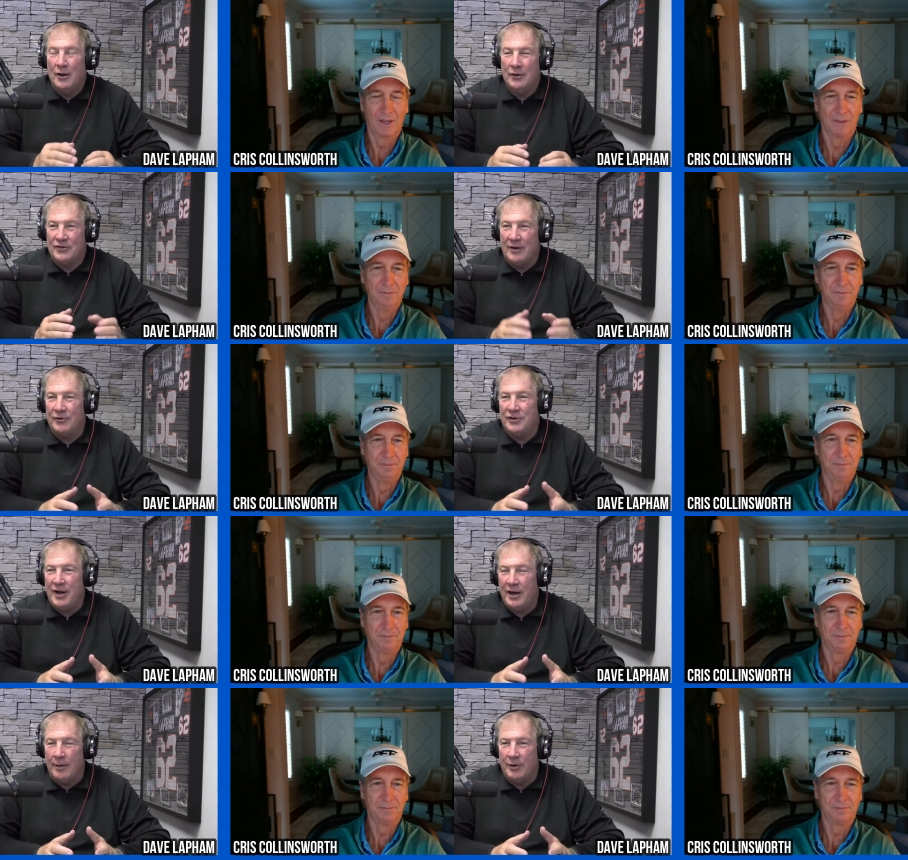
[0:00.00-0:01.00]
Speaker 1: 17
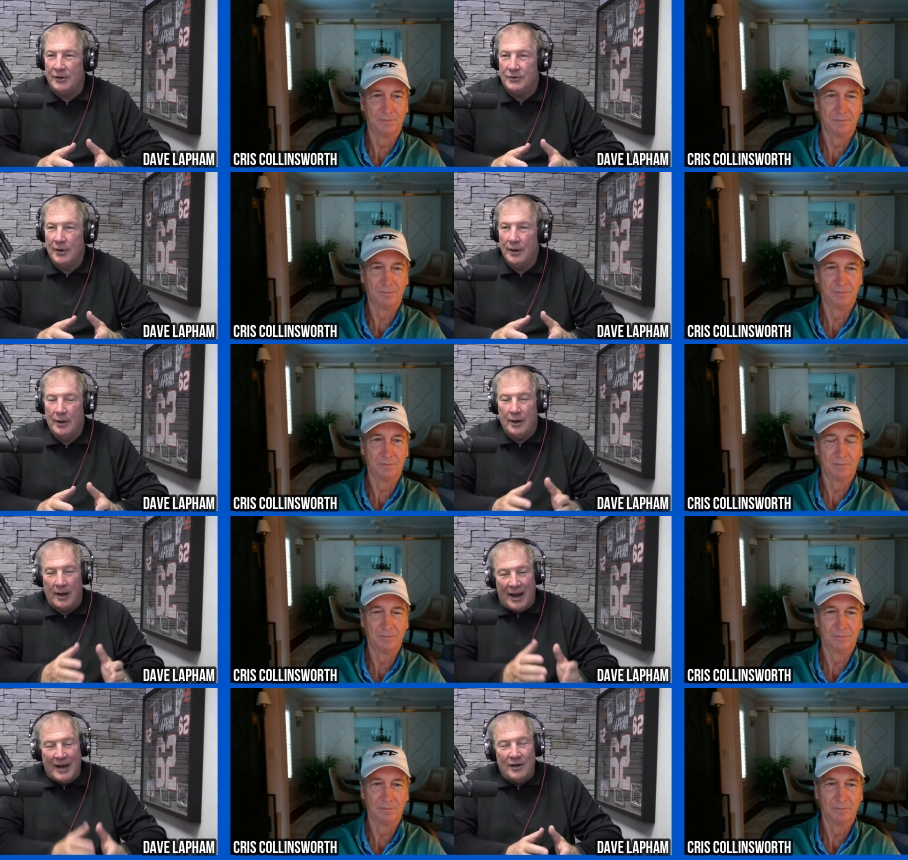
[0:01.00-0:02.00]
Emmys,
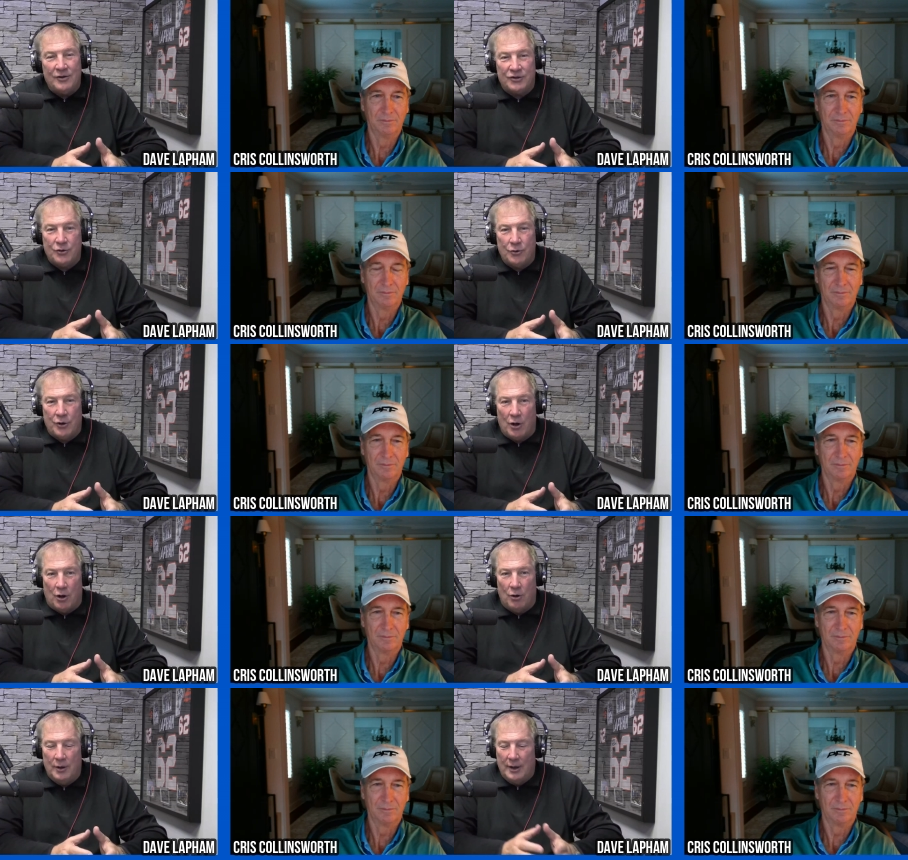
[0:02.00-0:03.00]
eight in the
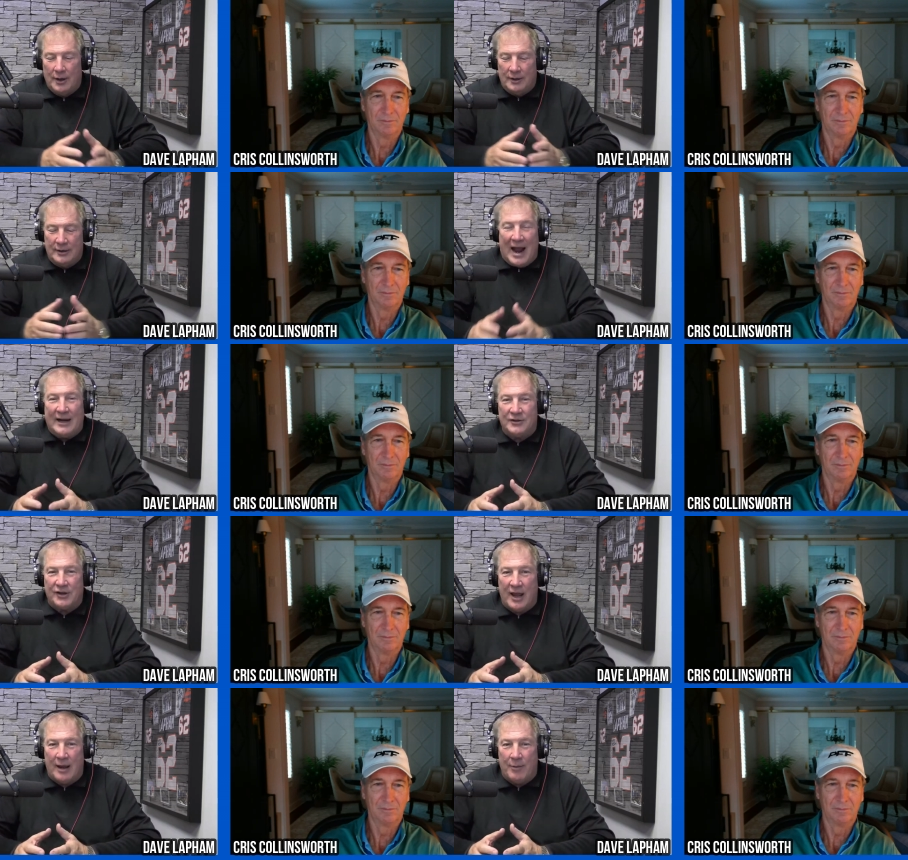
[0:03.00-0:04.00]
studio, nine as a
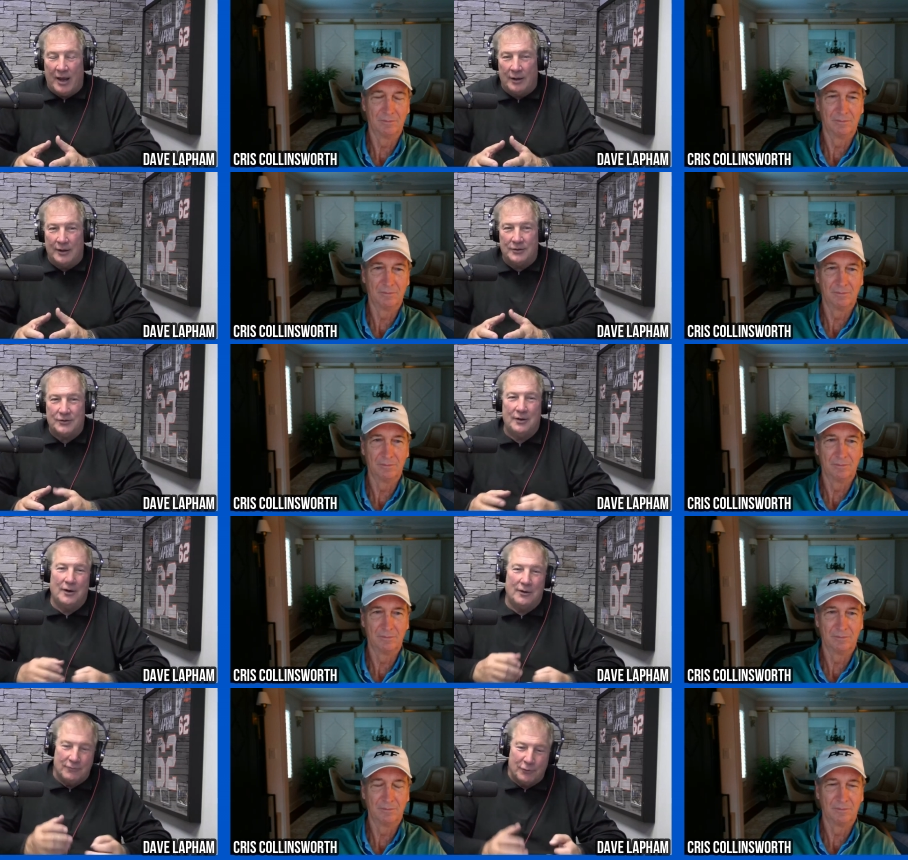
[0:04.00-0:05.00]
game analyst,
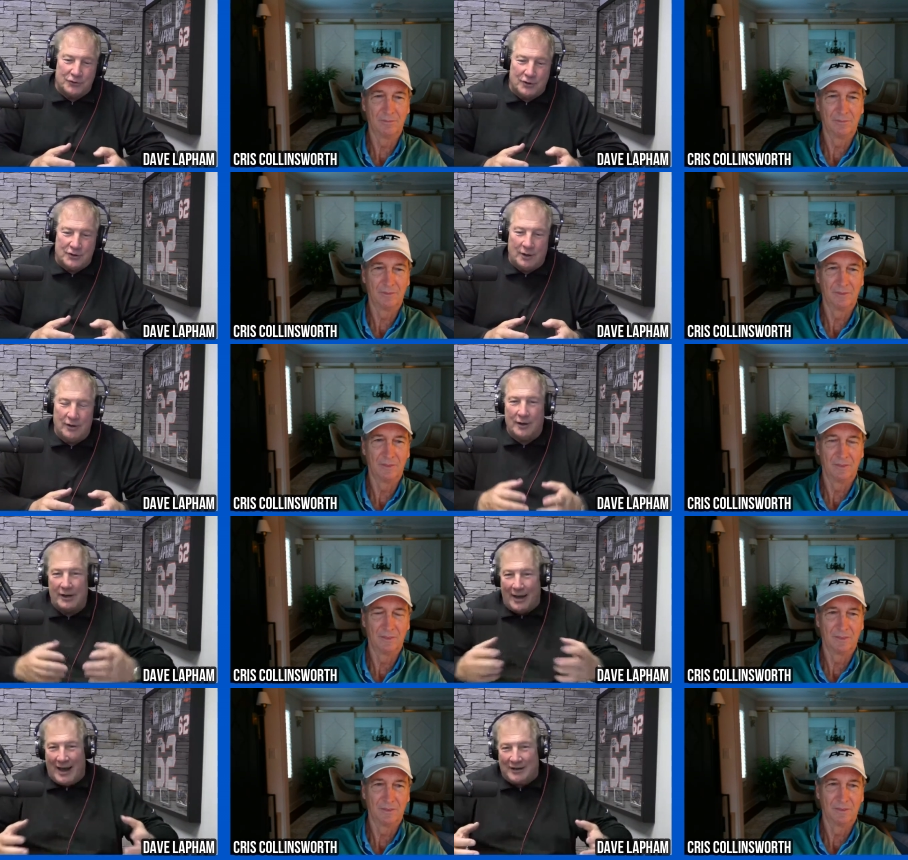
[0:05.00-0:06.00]
versatility,
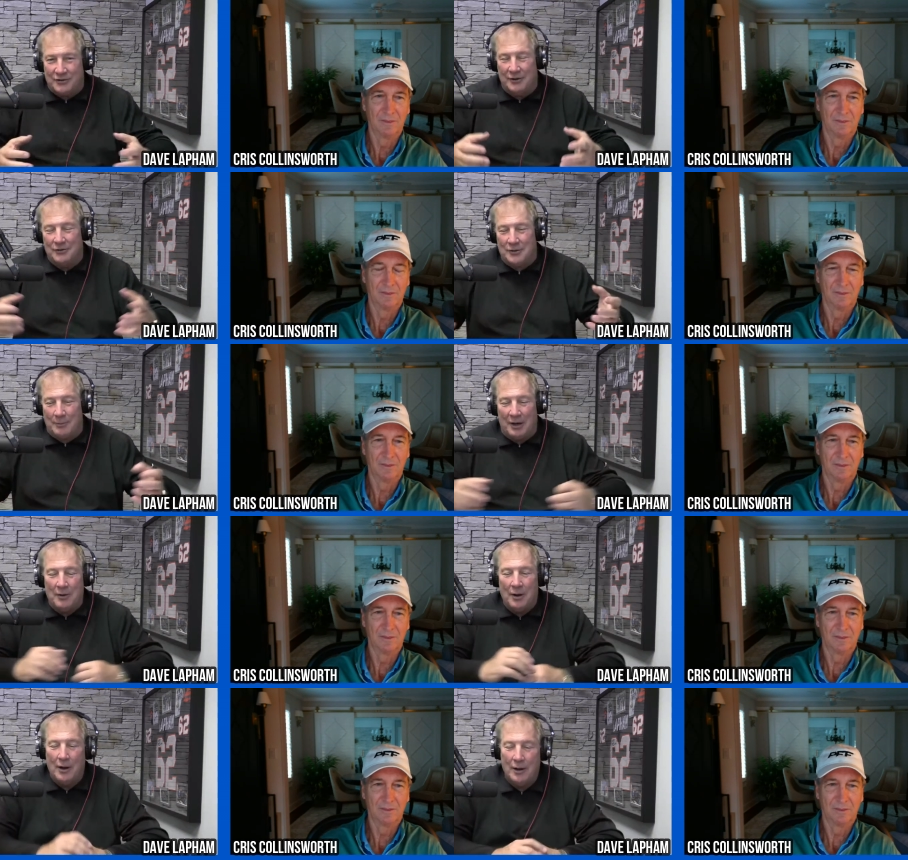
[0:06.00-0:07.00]
excellence. I mean,
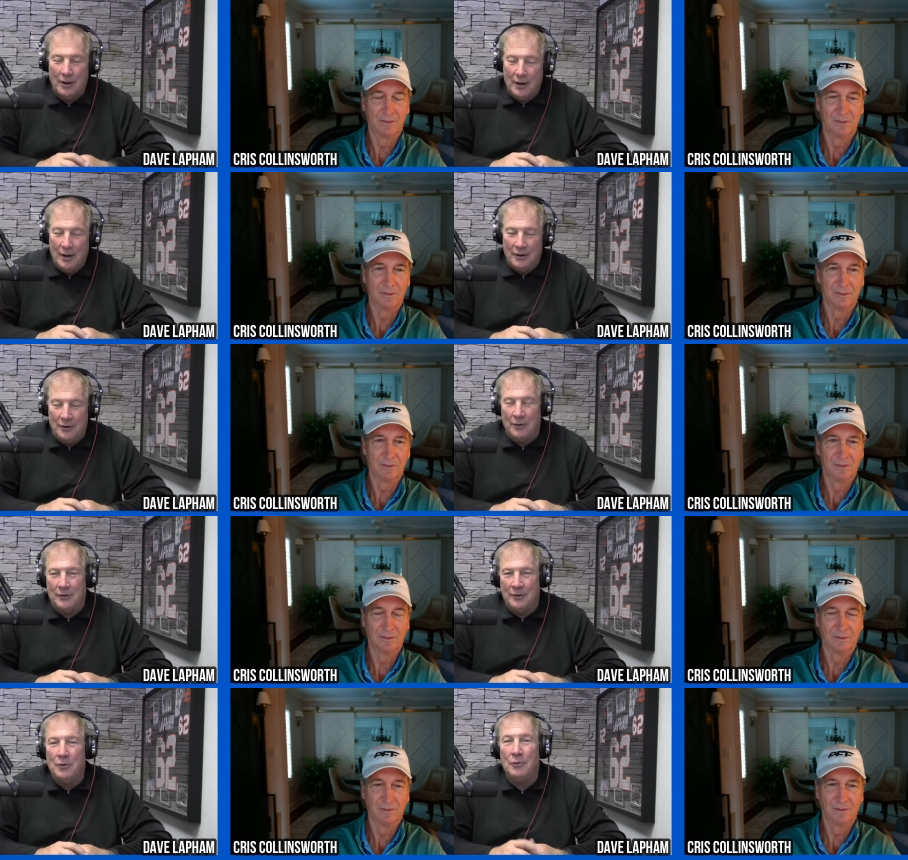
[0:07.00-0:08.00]
you,
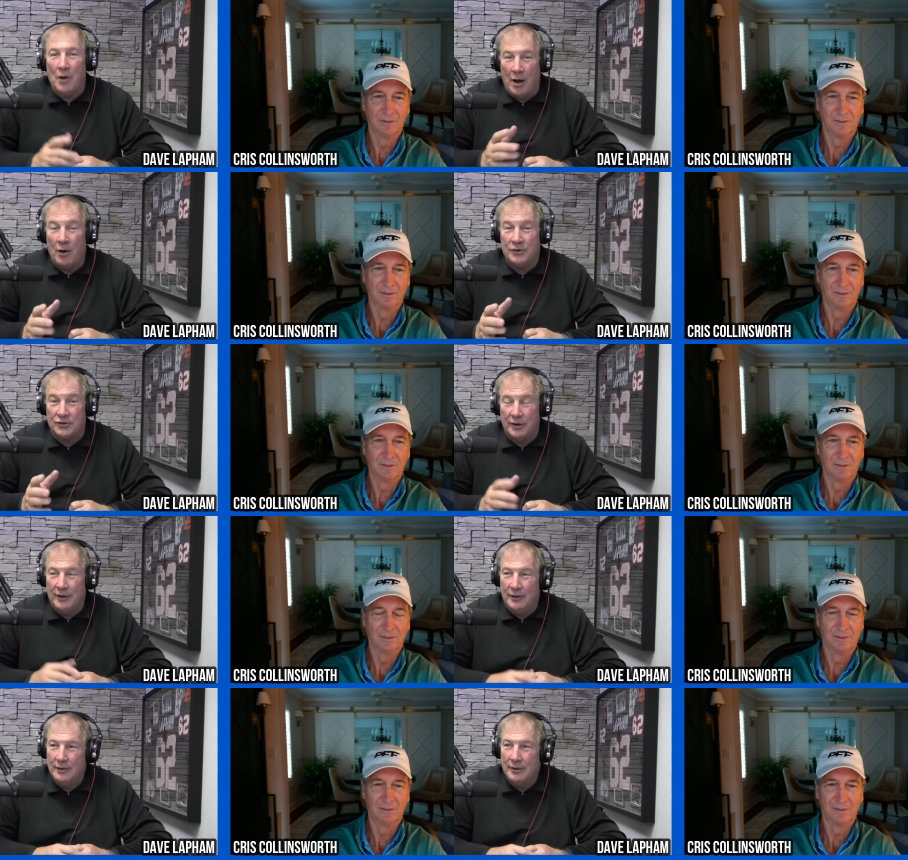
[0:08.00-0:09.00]
you honestly
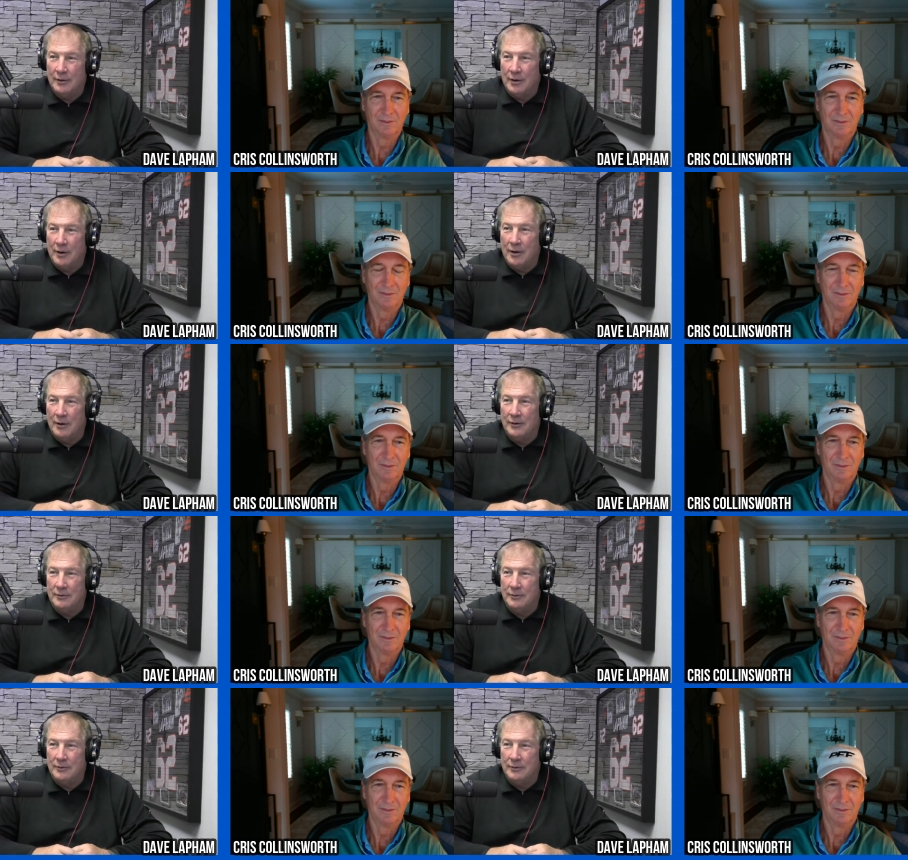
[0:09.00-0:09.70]
are